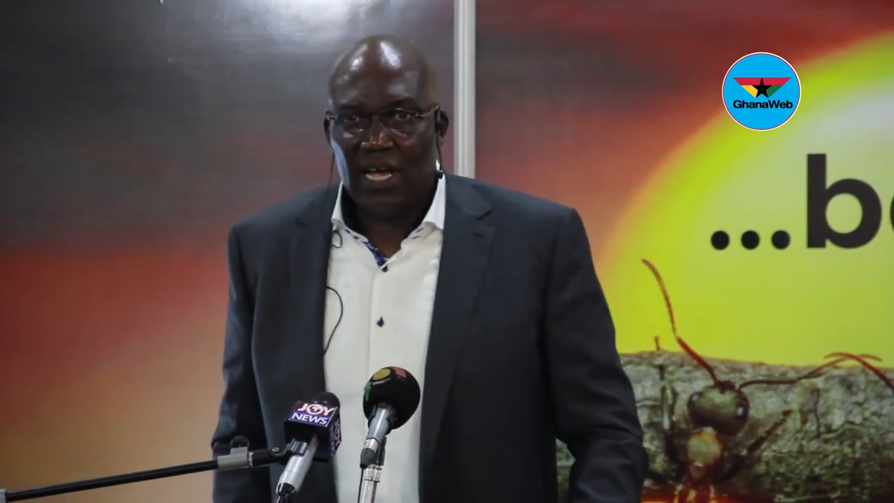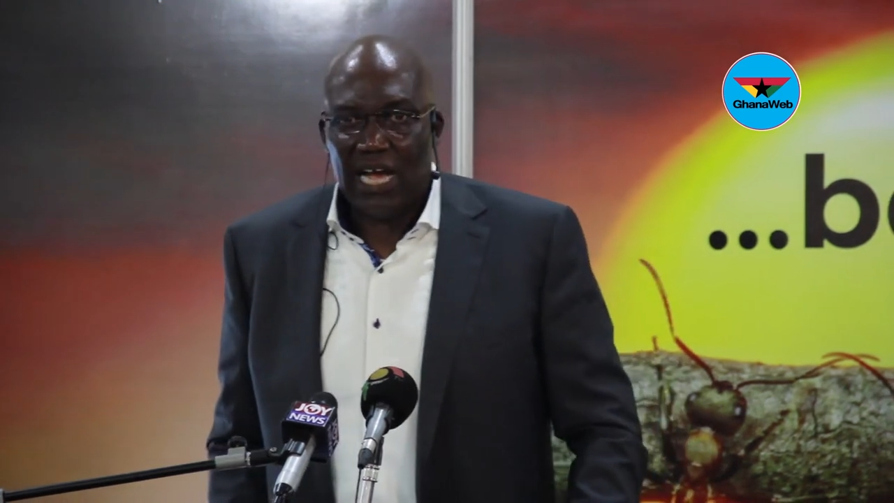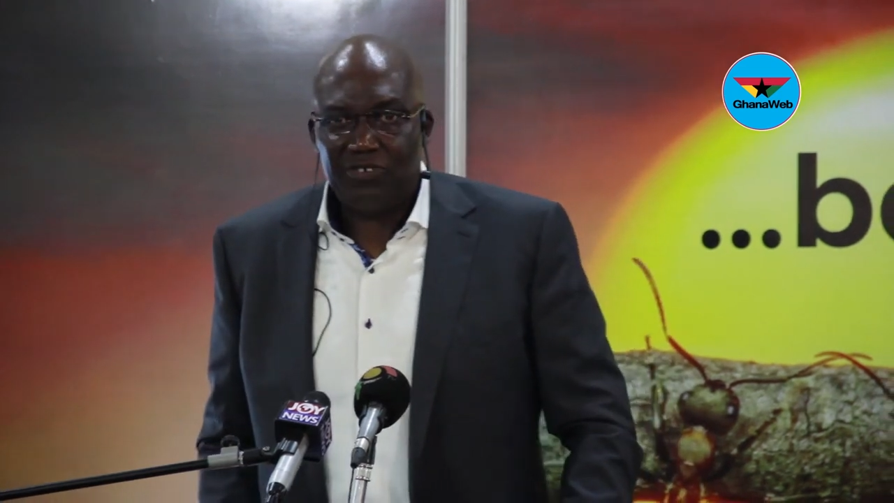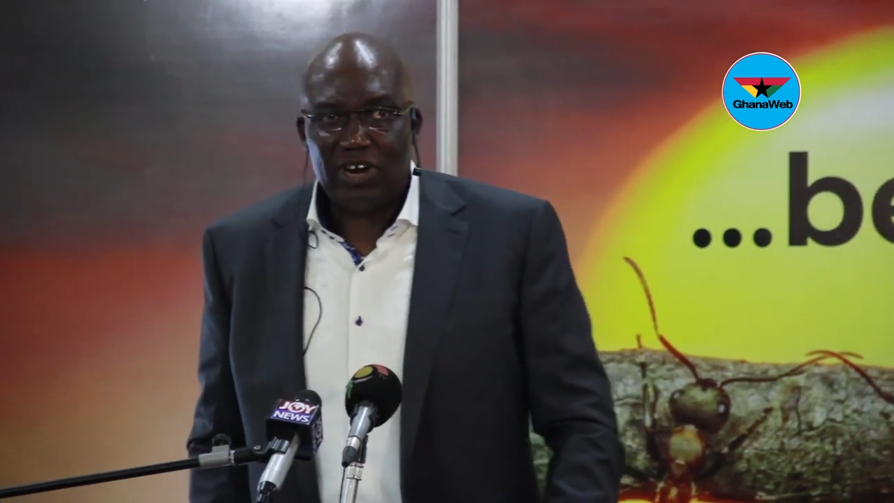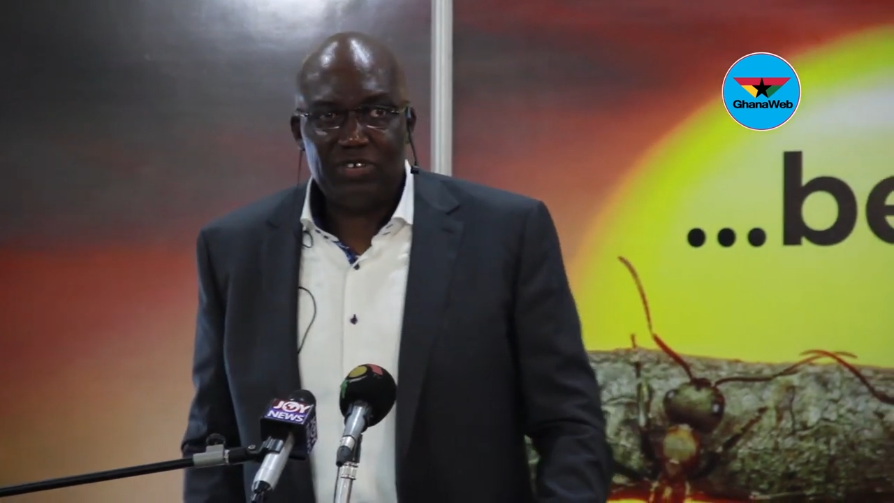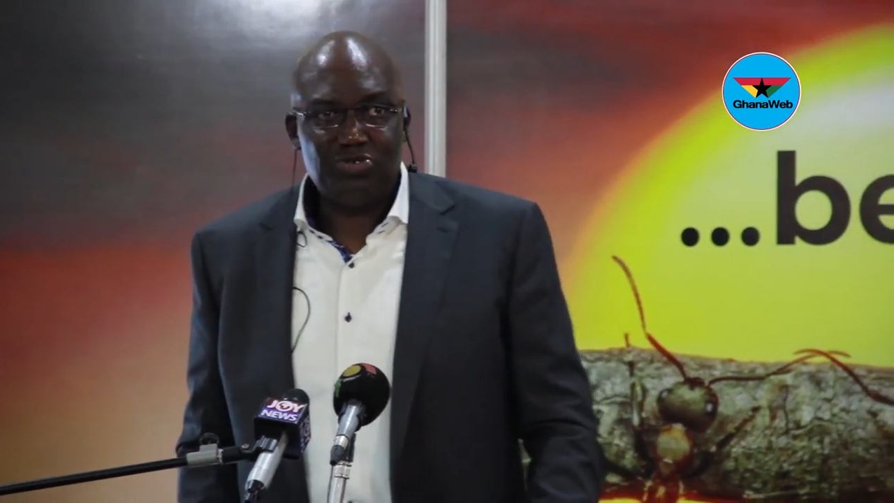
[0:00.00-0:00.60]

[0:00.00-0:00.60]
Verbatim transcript: I tried